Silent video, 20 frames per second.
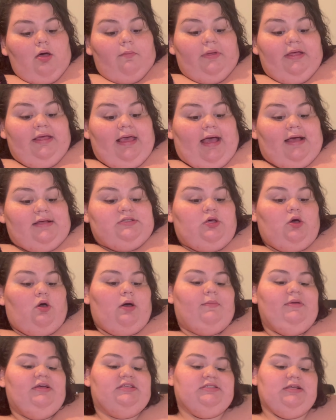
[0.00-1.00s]
But yeah, so
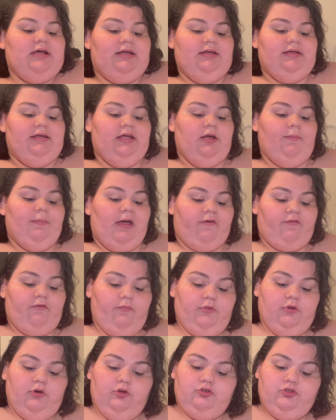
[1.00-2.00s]
I'm excited to hear back
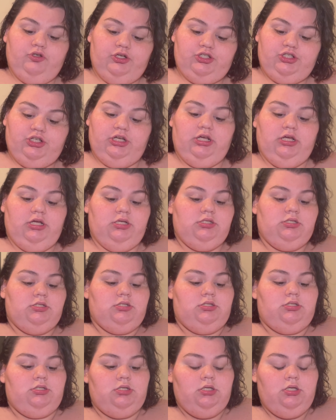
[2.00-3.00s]
from the
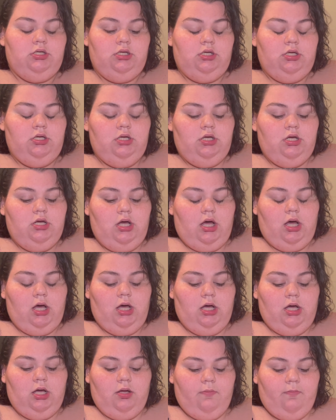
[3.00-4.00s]
nutritionist
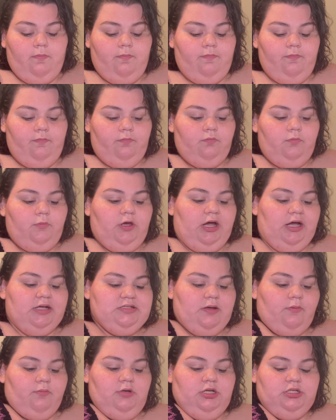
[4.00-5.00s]
um,
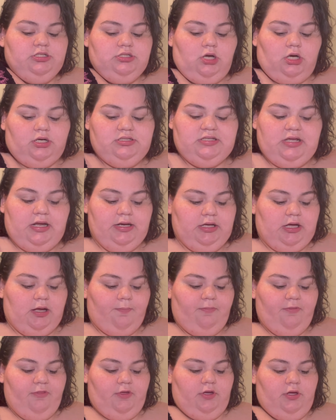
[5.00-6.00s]
because I'm gonna start setting
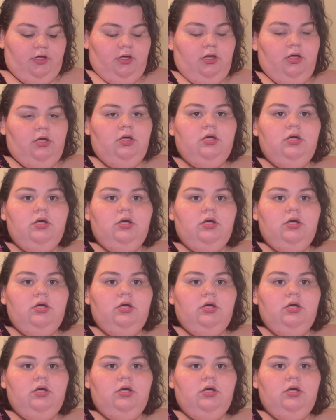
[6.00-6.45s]
up the.